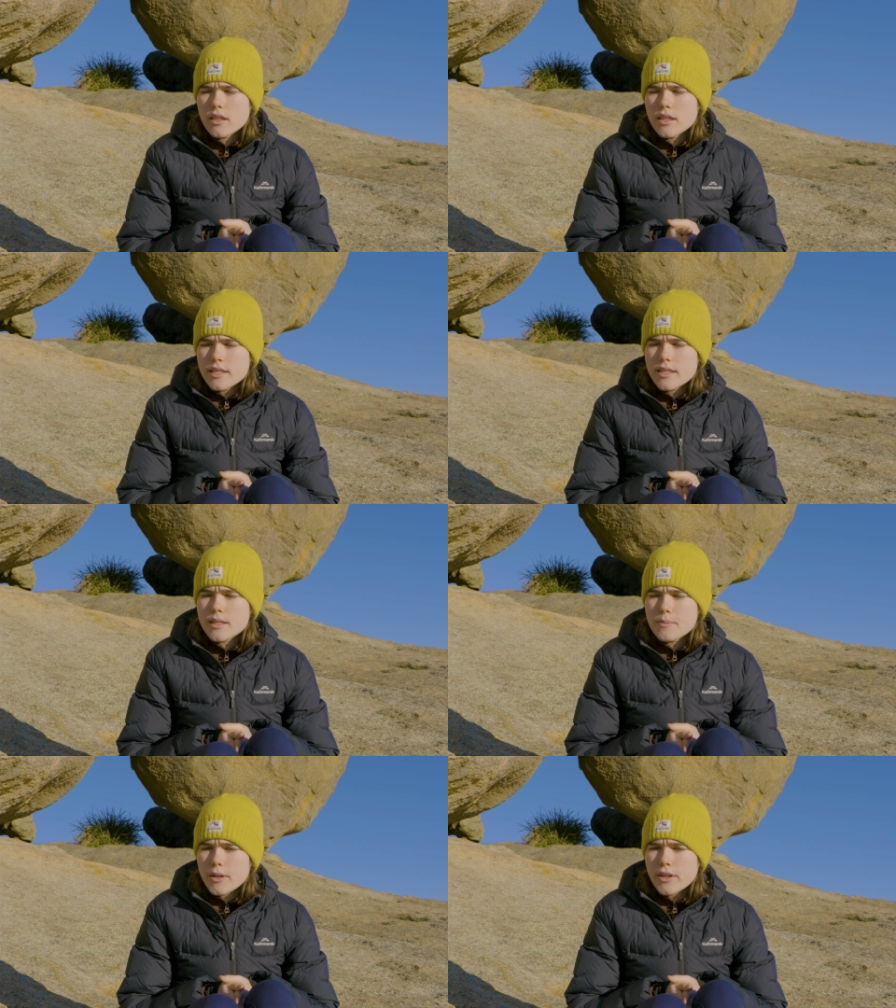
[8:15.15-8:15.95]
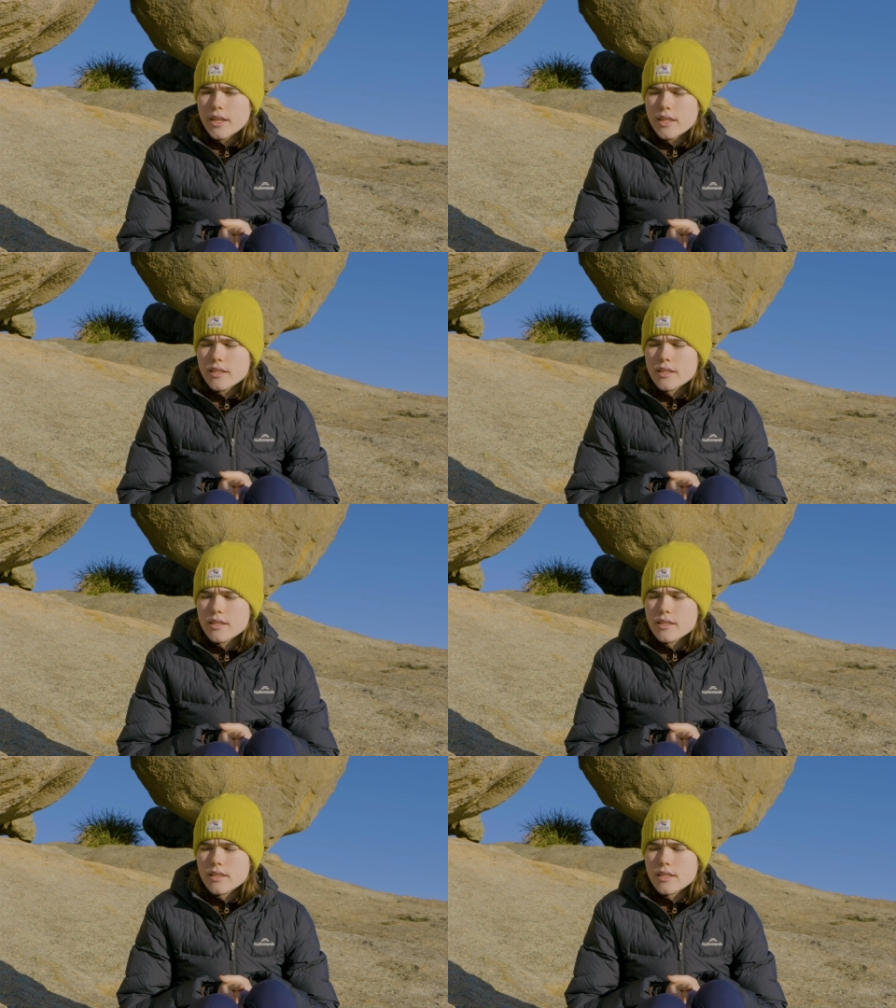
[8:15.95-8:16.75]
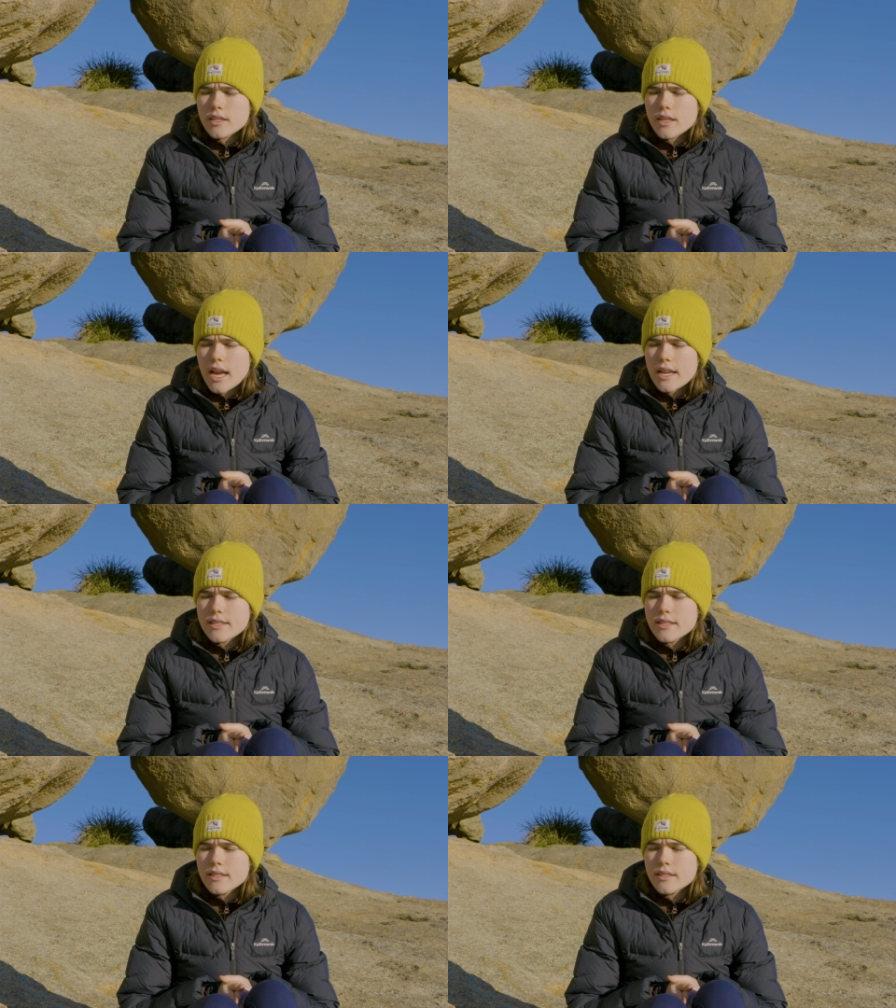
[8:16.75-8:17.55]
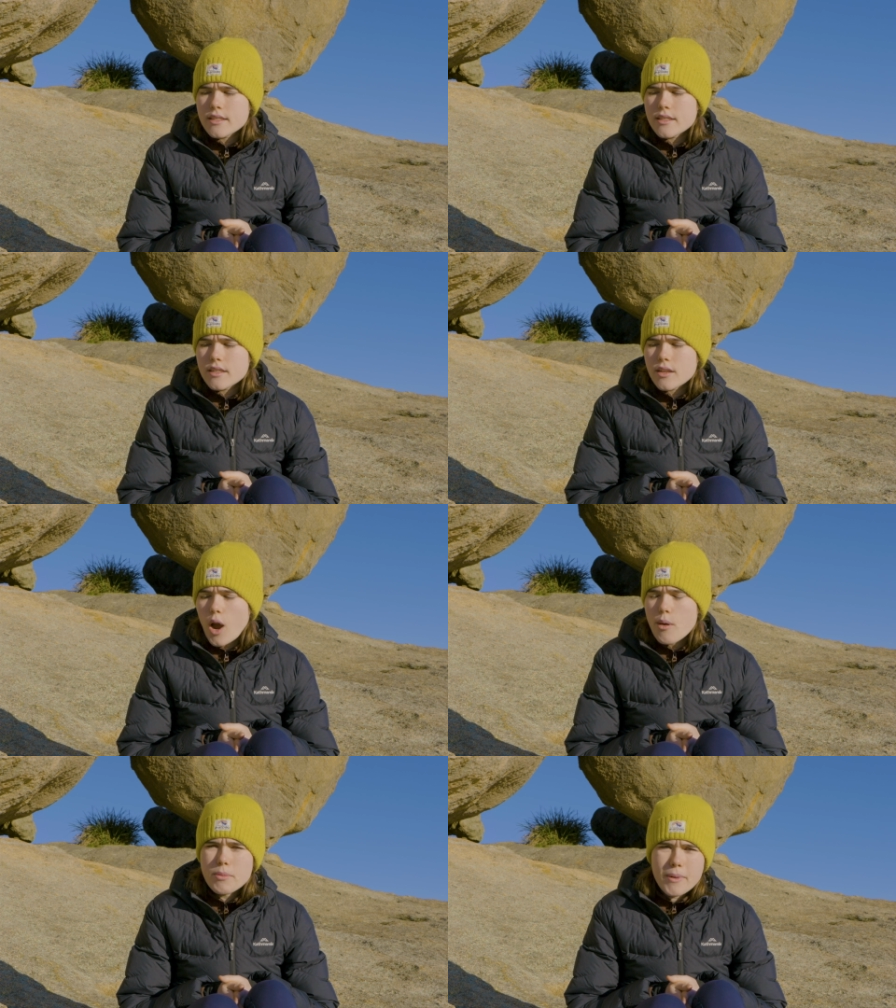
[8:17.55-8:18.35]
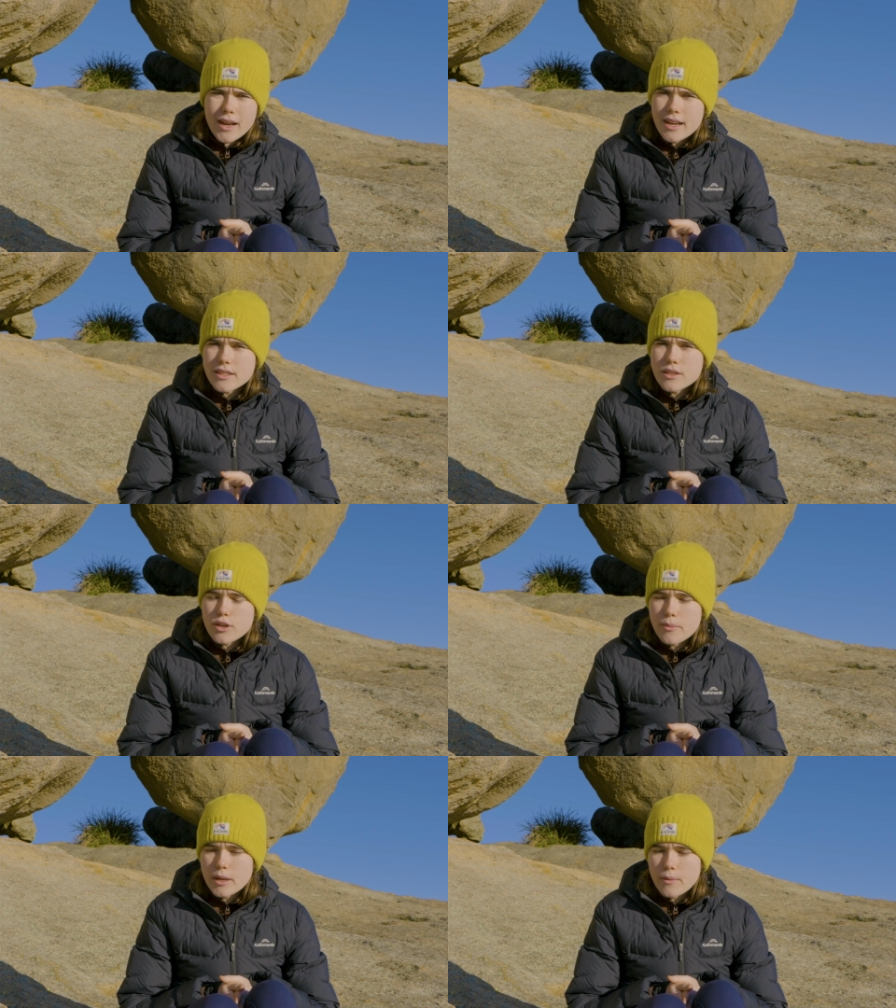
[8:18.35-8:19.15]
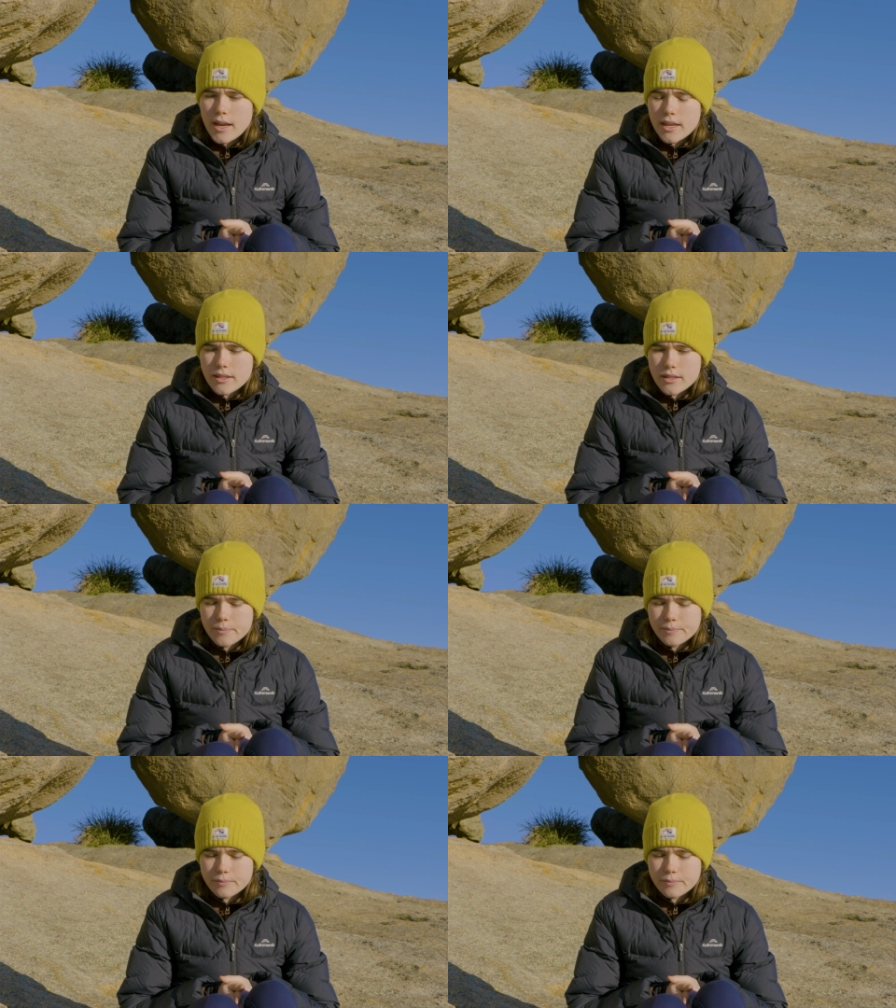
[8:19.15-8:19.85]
this experience has opened my eyes in so many ways.